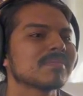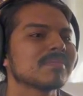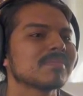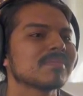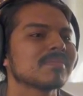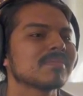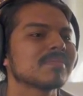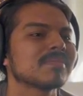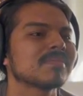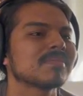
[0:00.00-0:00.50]

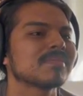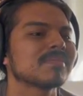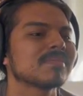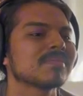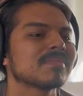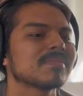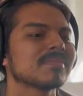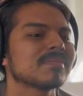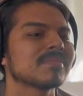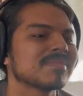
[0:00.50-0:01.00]
or
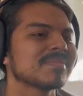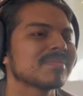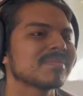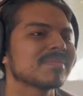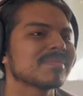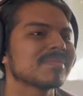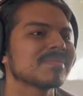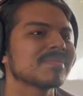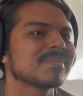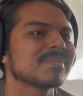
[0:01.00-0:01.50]
Maxie
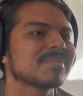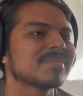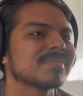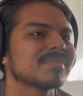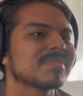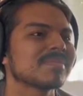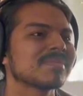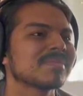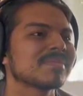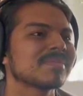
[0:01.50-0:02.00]
or I
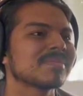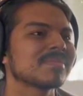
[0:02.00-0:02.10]
love you.